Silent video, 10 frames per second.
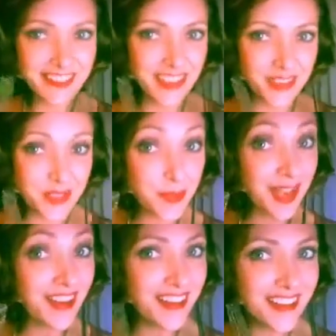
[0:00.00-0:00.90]
you know, to
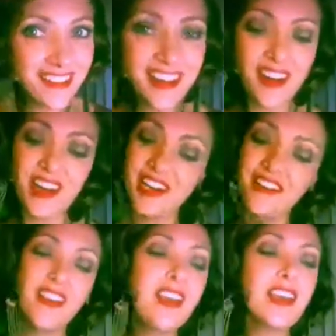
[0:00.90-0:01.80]
be honest,
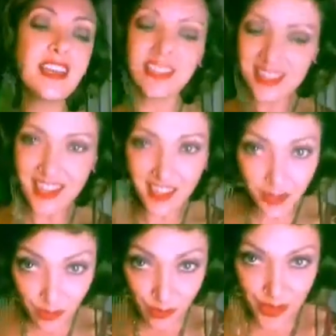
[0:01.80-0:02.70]
Aries, it's
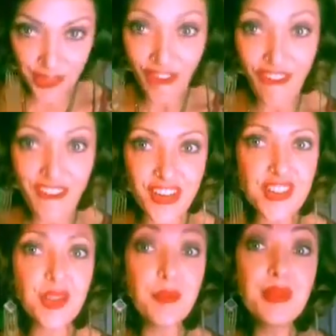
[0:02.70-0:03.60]
not always
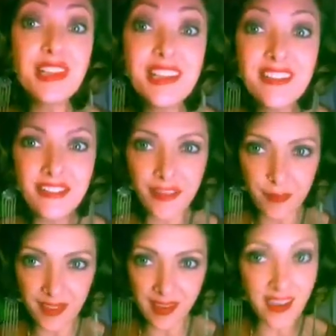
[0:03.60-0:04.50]
hard to complete
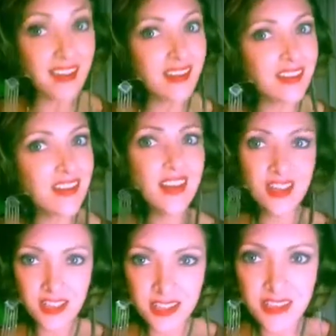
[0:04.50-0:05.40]
something and
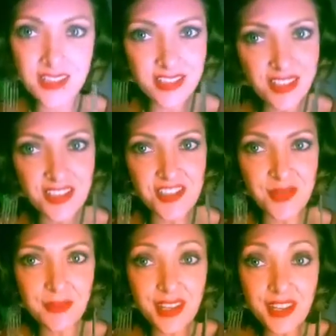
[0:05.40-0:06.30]
to start
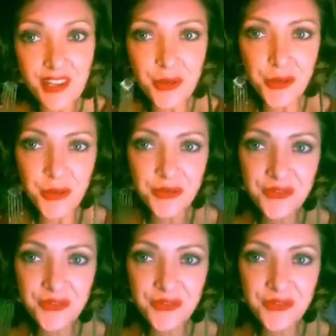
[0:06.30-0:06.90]
something new.